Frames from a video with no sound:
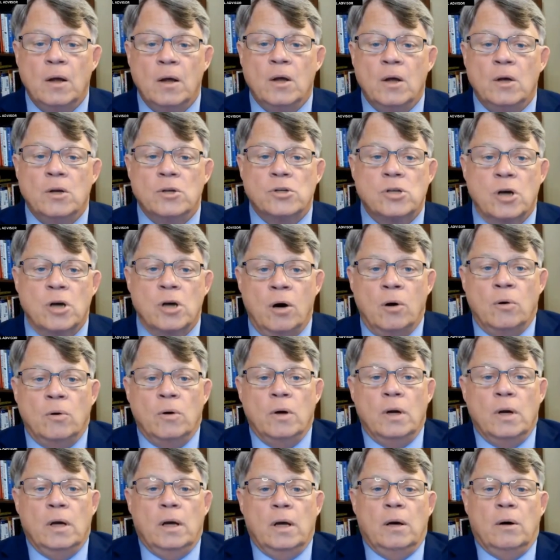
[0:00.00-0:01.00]
So
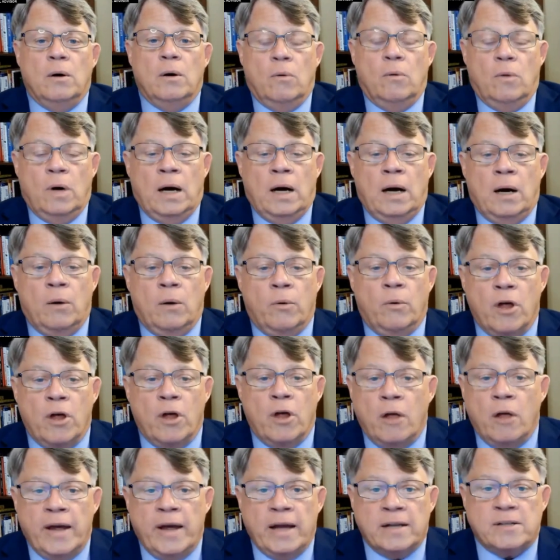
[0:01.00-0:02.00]
with
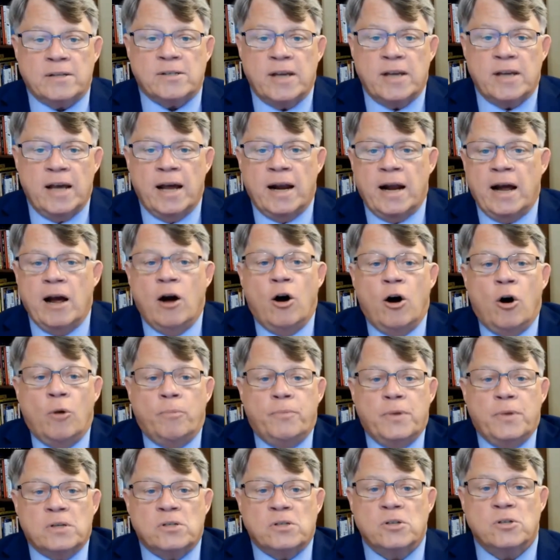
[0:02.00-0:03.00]
all that said, I hope
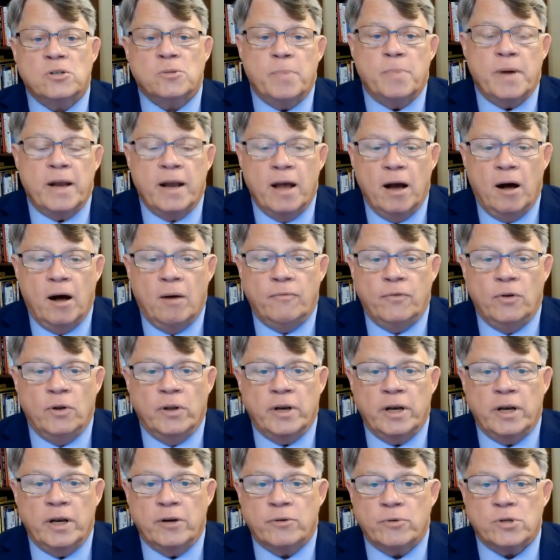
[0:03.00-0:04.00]
this has been helpful
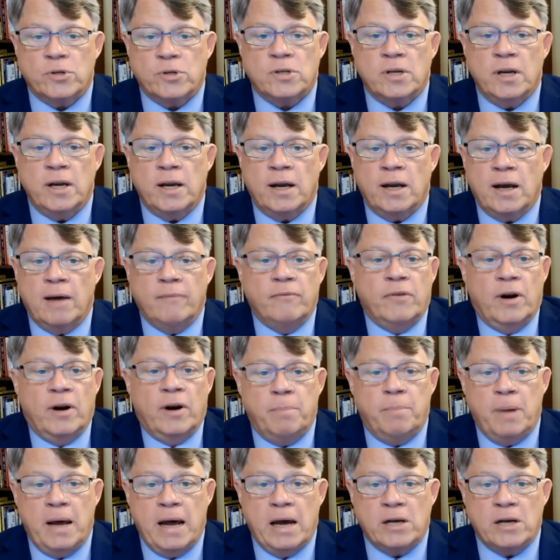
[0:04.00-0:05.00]
and interesting. I'm very
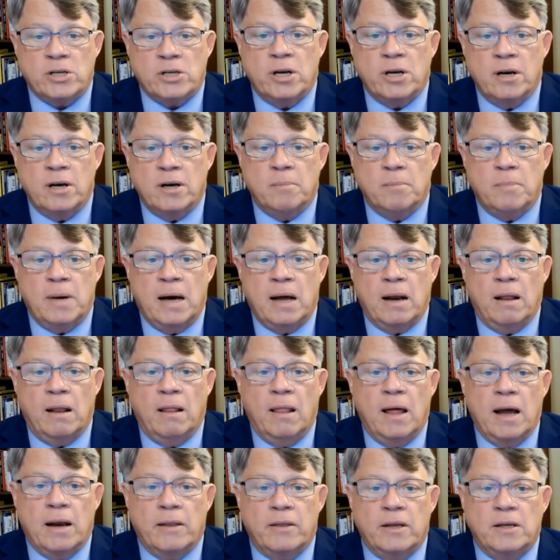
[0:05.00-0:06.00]
passionate about a
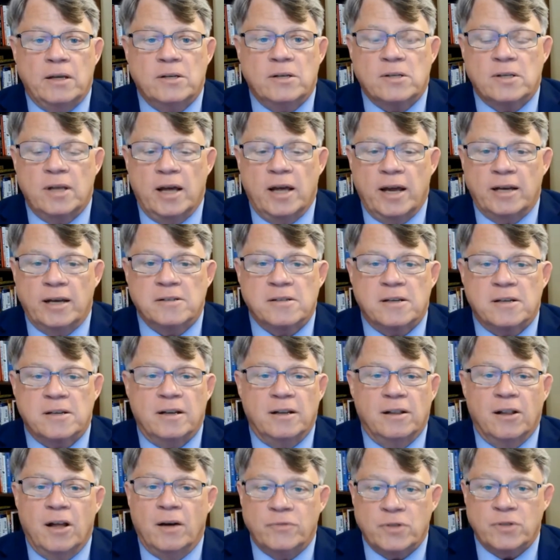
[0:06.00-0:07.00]
lot of these things, and I
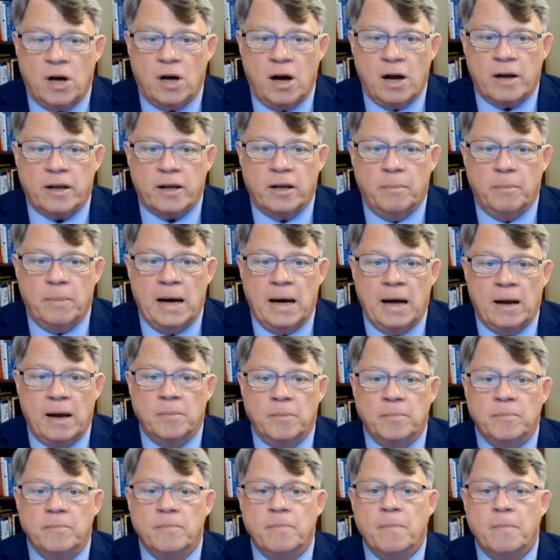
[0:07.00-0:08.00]
love talking about
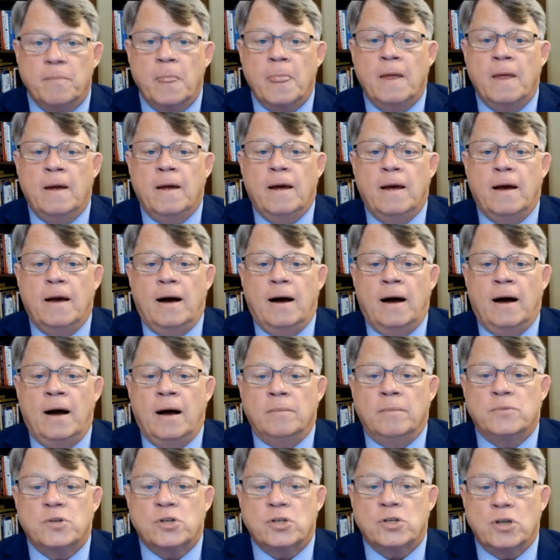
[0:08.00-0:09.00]
them.
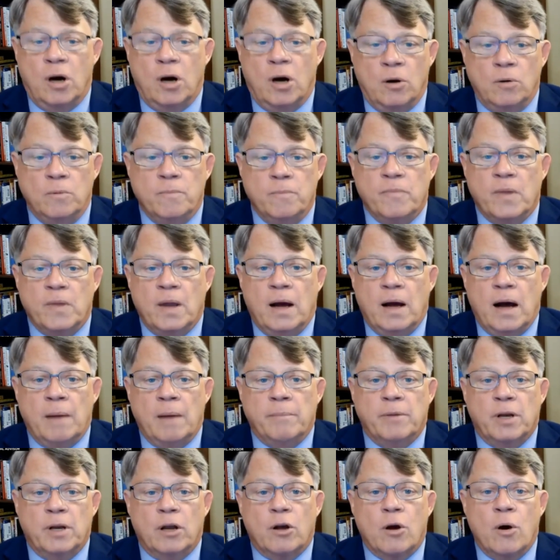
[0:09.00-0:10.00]
So I'm
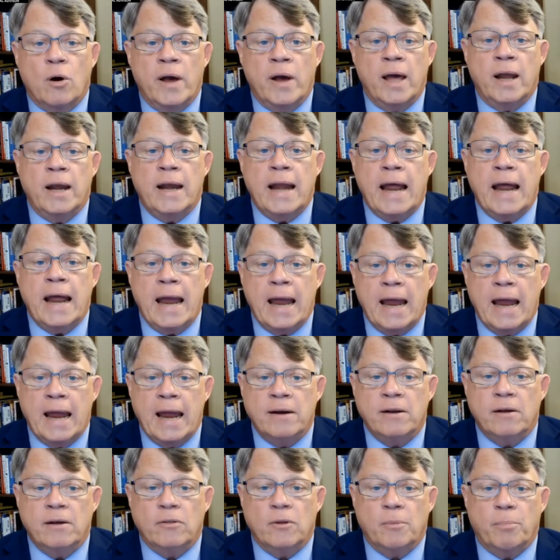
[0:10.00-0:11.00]
going to go ahead and
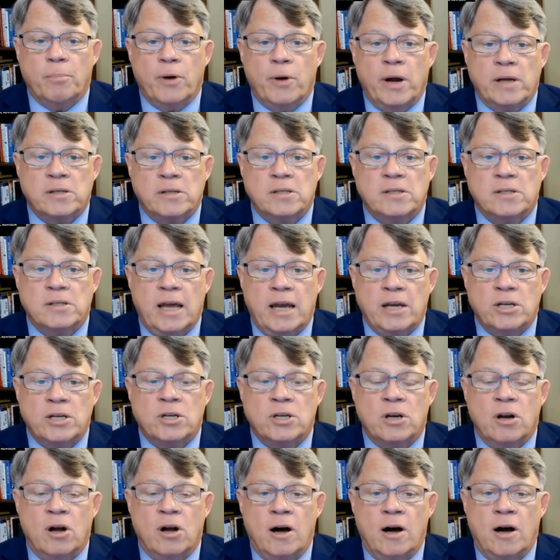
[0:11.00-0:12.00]
hand the
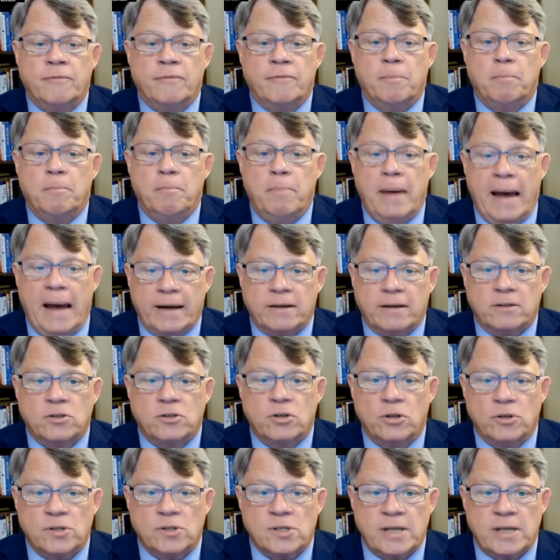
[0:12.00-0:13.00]
presentation off back
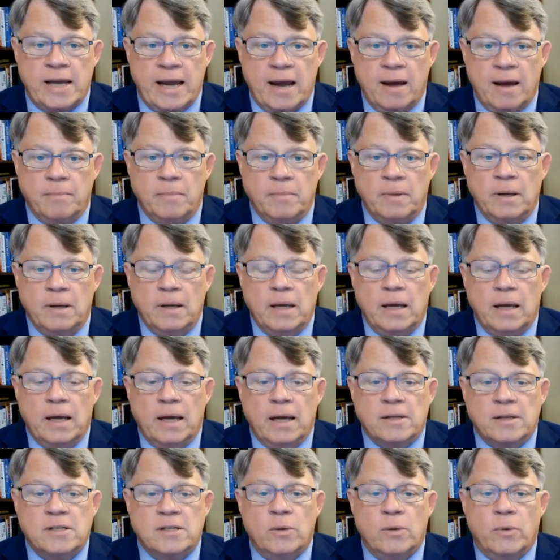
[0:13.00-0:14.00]
to Sam
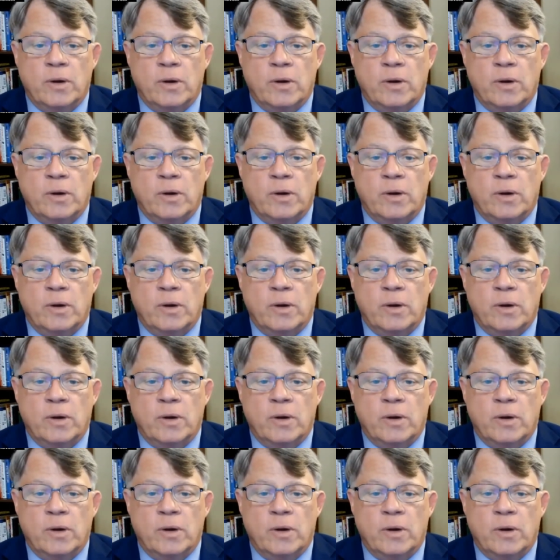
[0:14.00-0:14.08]
and see what